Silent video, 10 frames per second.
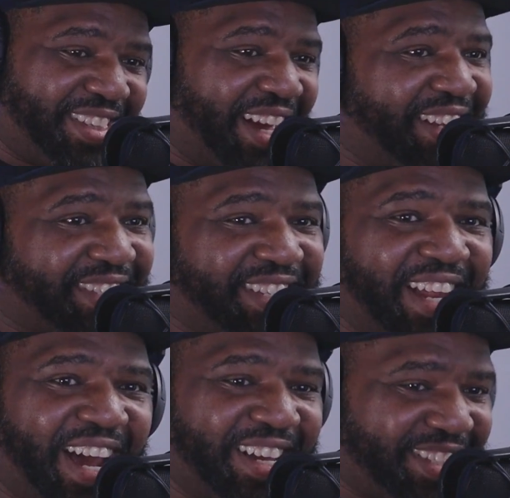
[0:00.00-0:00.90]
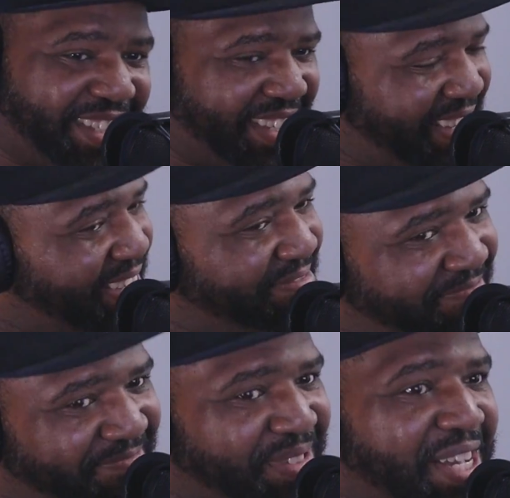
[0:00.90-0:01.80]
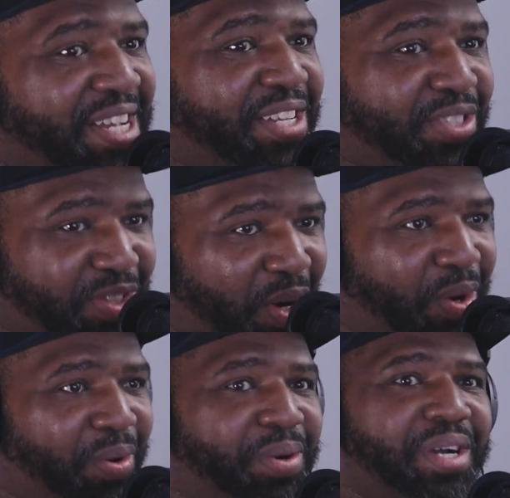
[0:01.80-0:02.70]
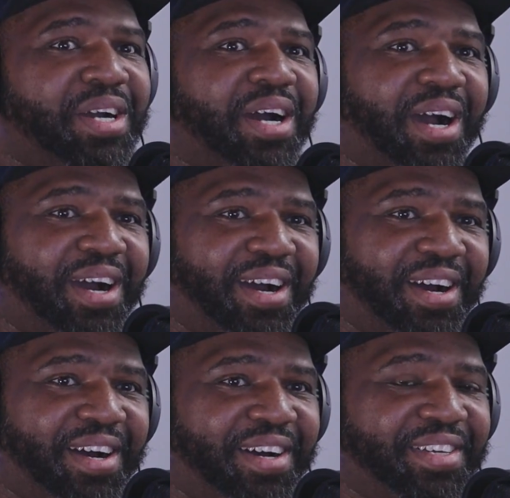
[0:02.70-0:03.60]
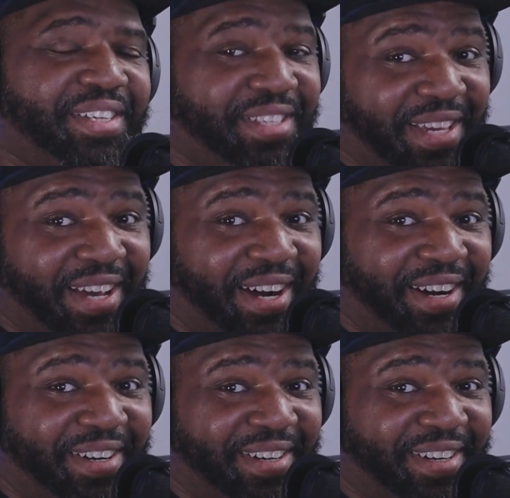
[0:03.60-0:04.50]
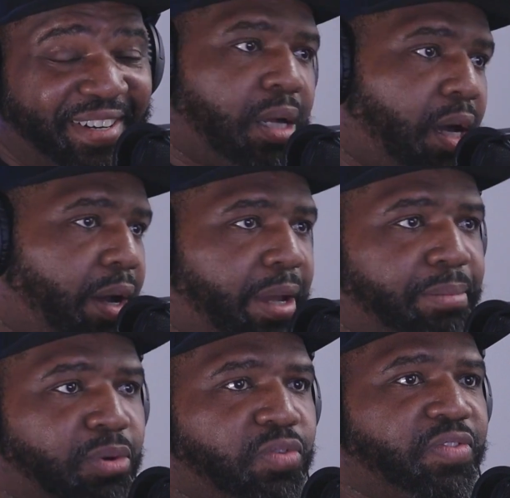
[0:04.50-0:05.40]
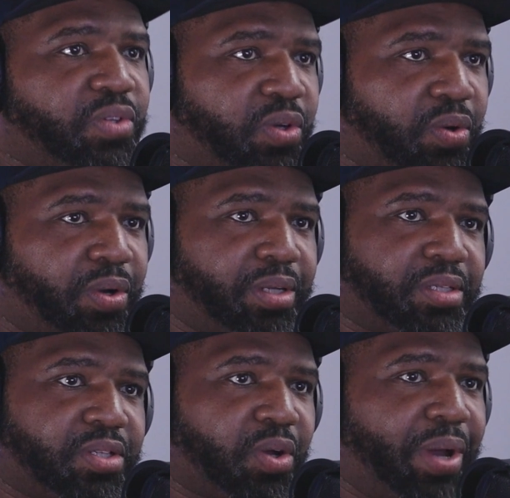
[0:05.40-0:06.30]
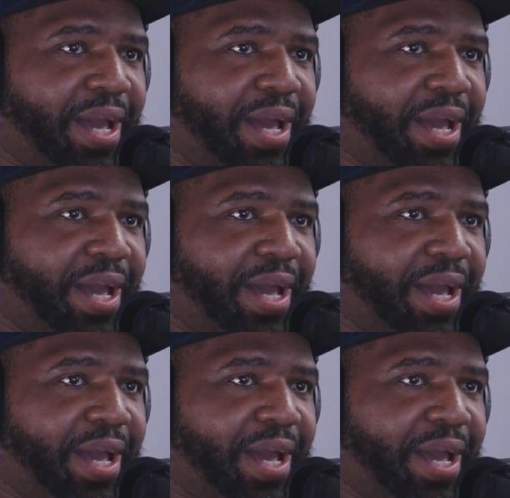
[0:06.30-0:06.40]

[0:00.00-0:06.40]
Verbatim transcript: that's nice. So, uh, yeah. All right, moving on. So